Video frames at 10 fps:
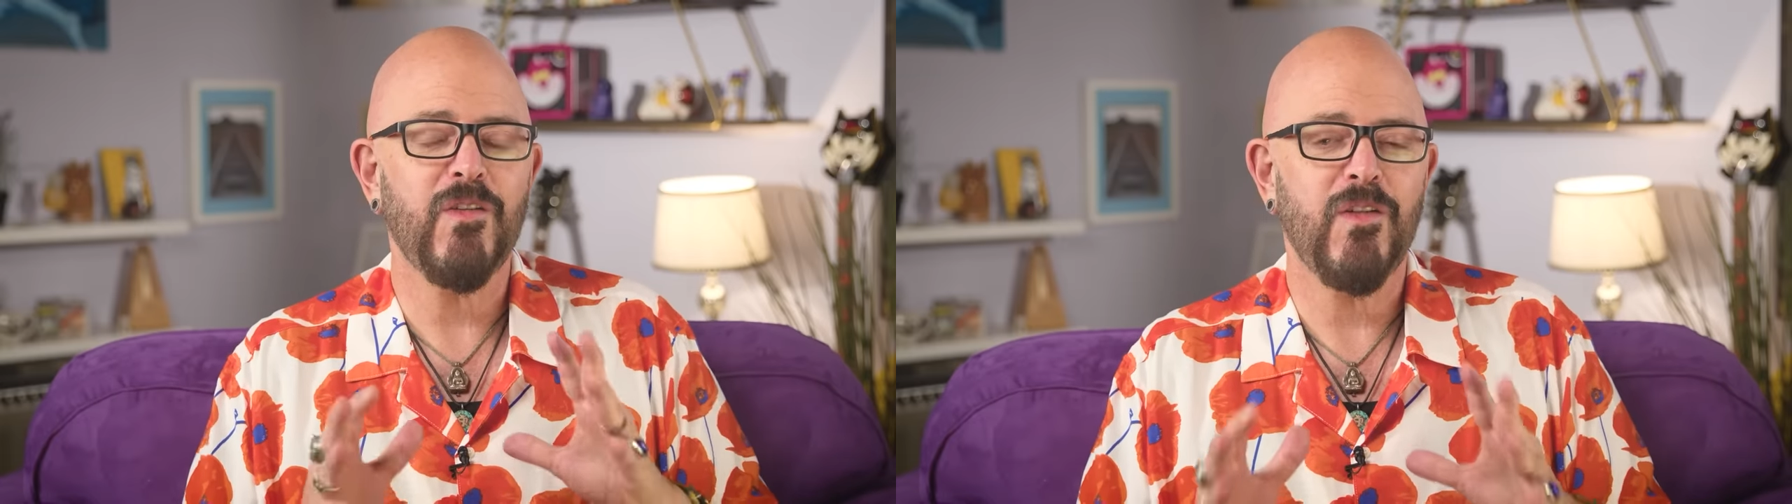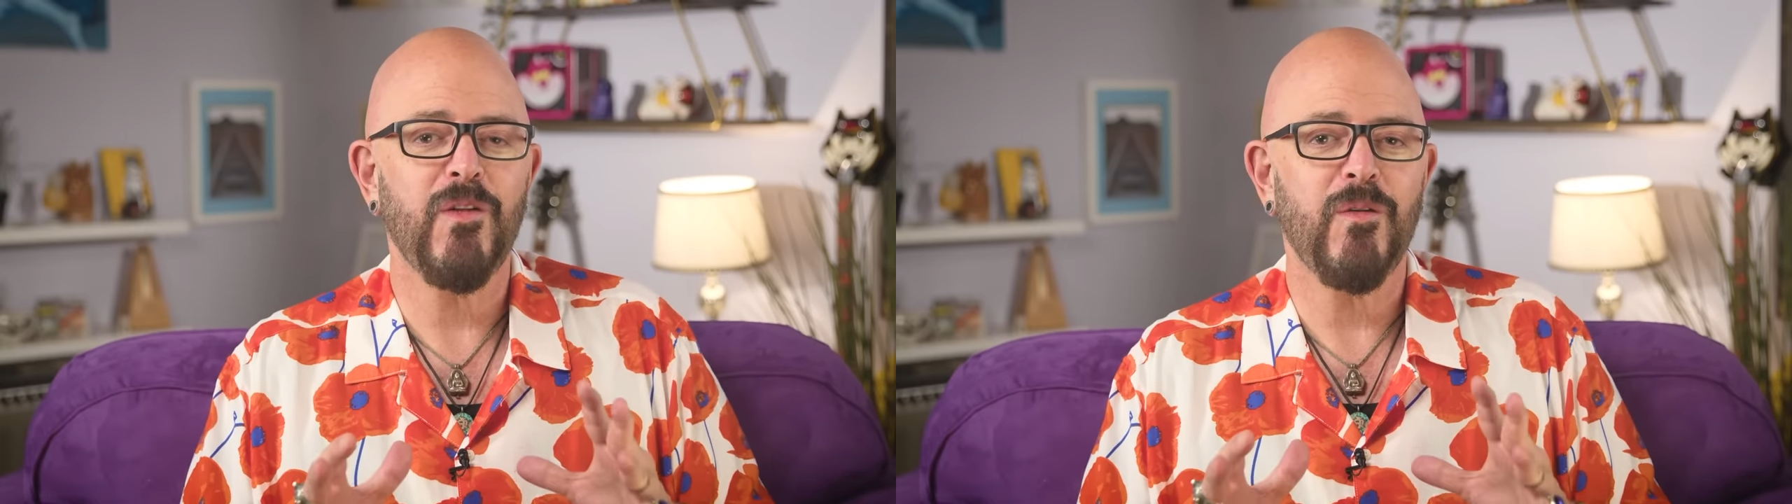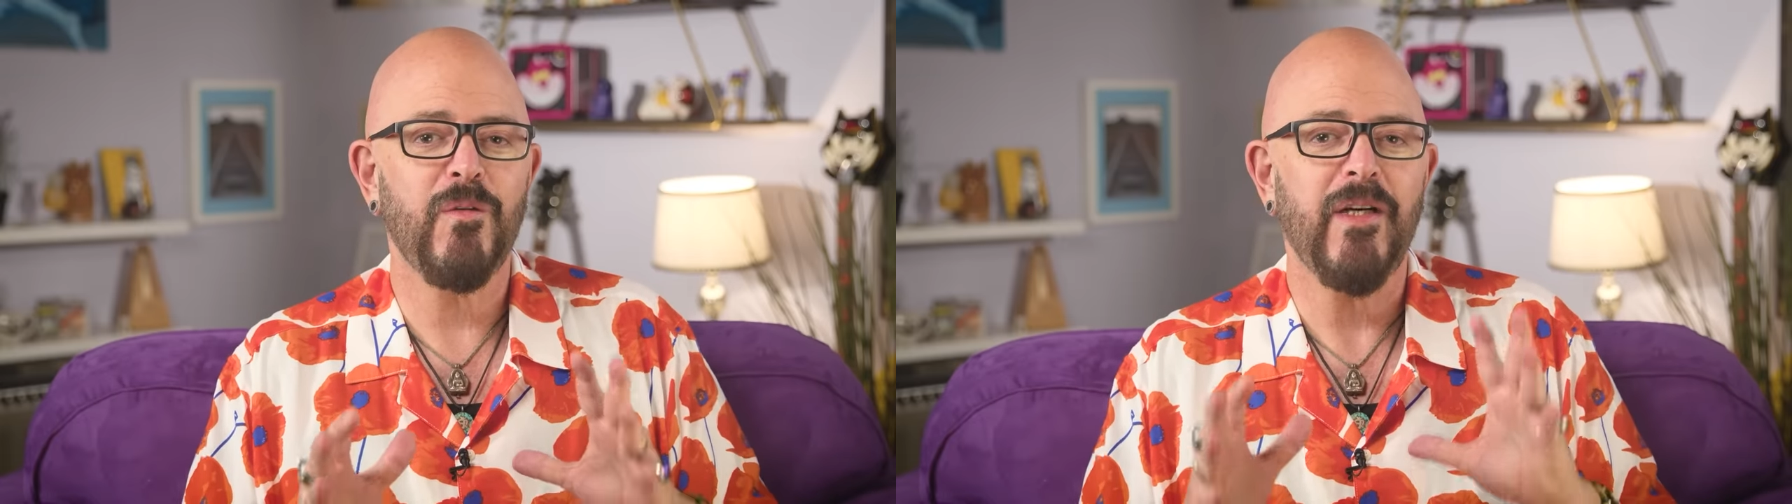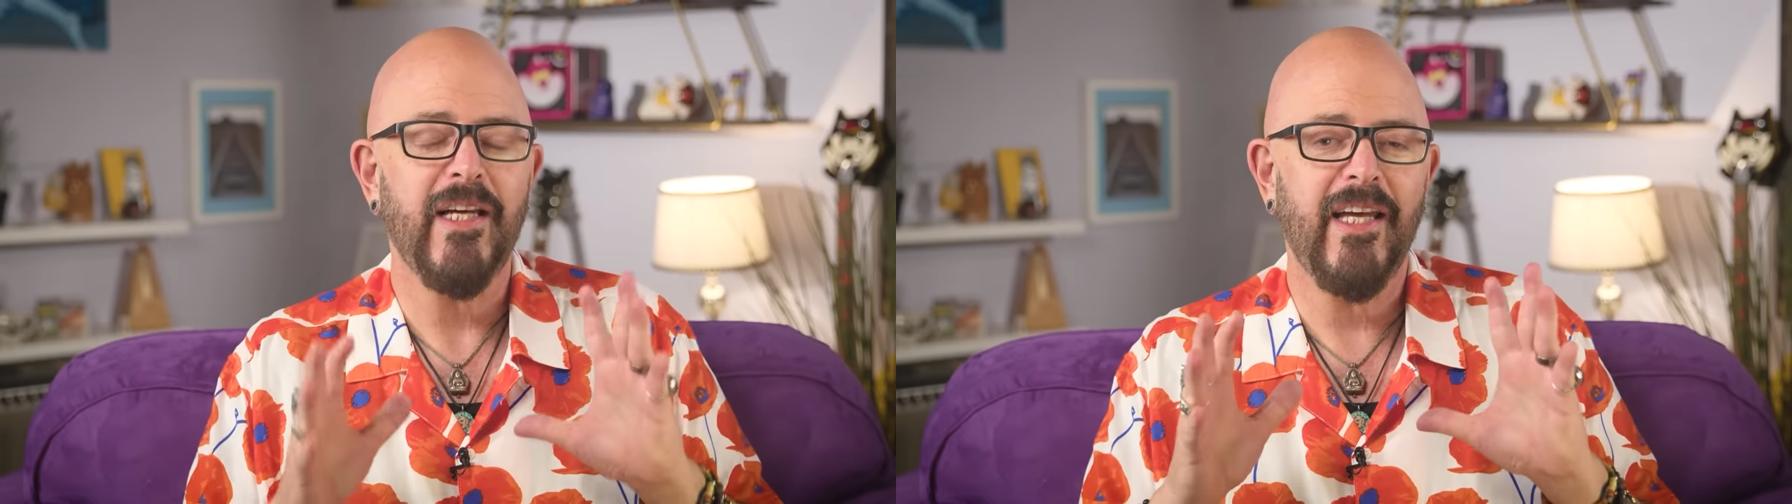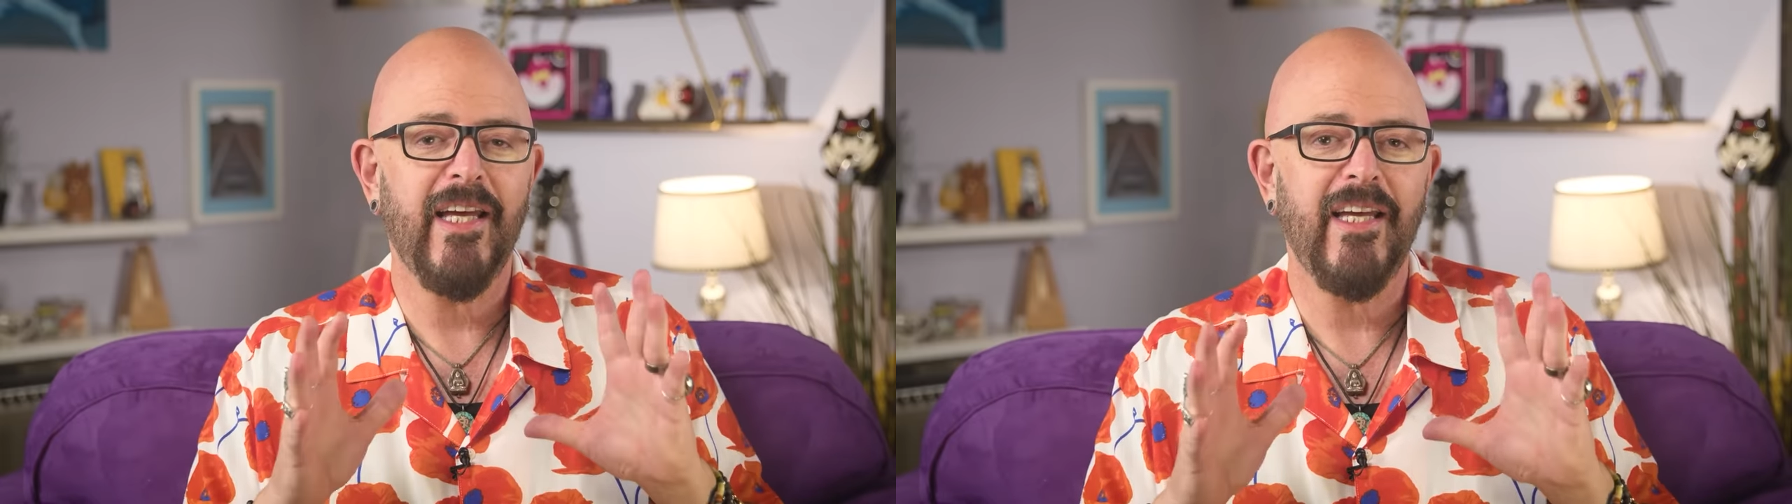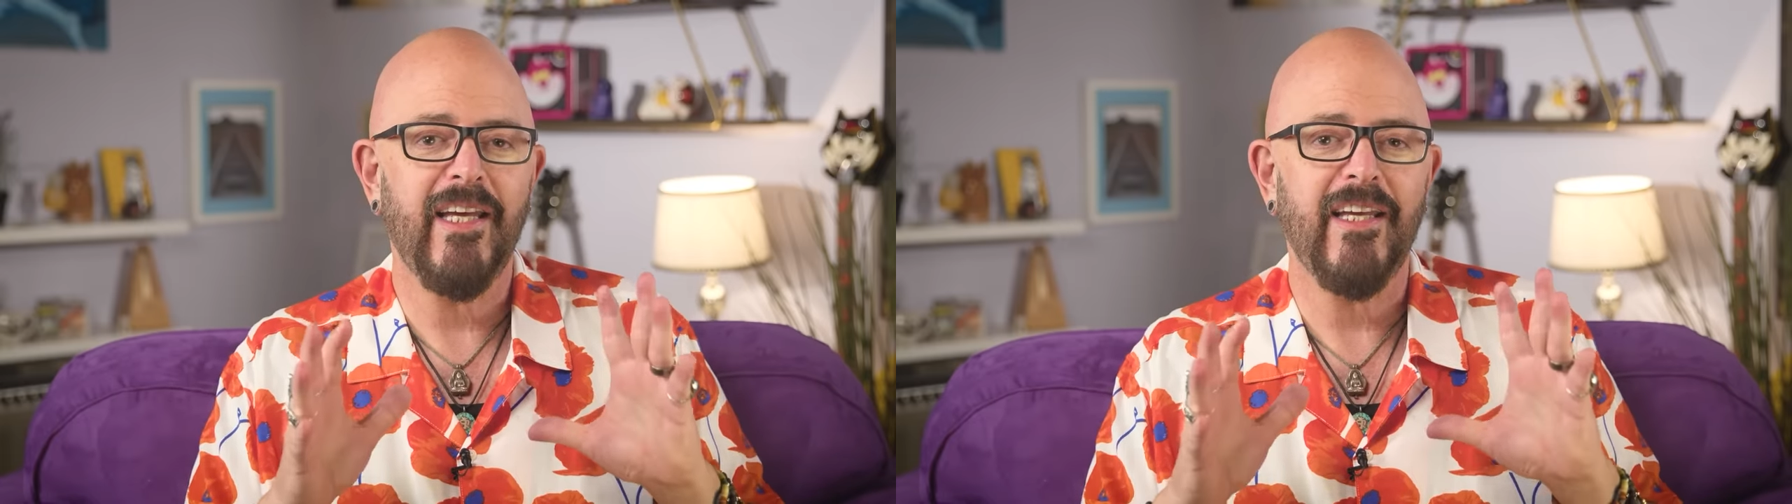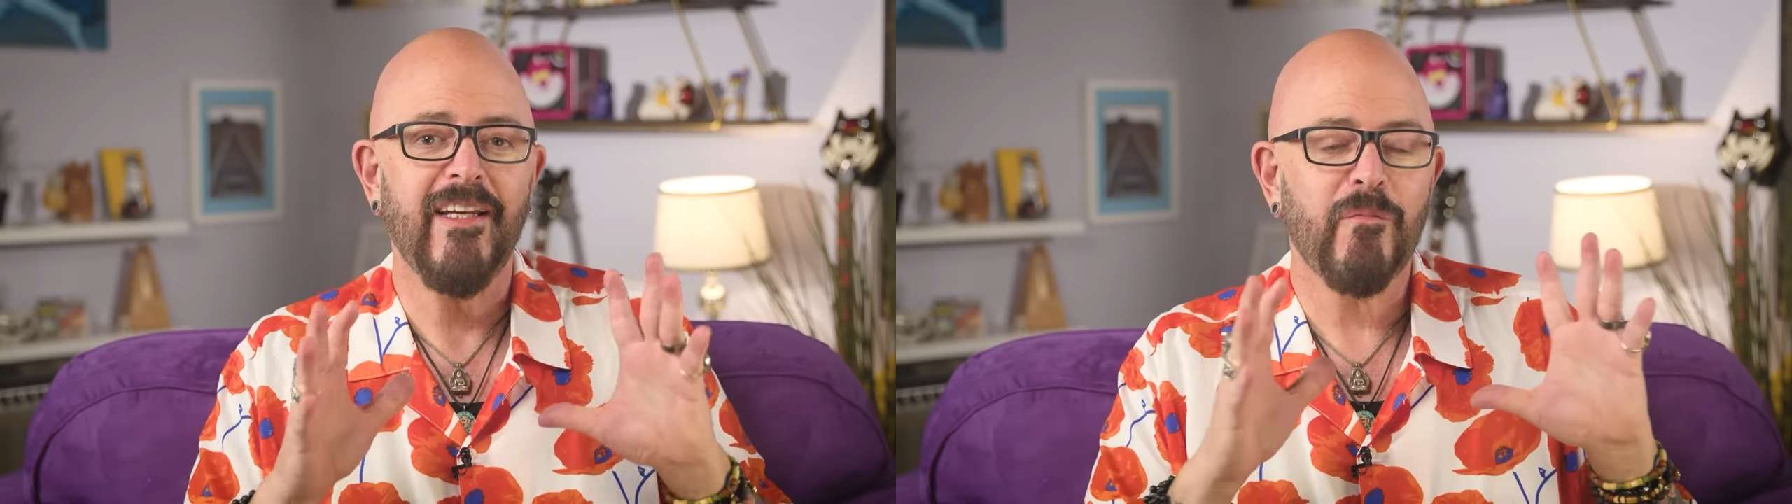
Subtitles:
to a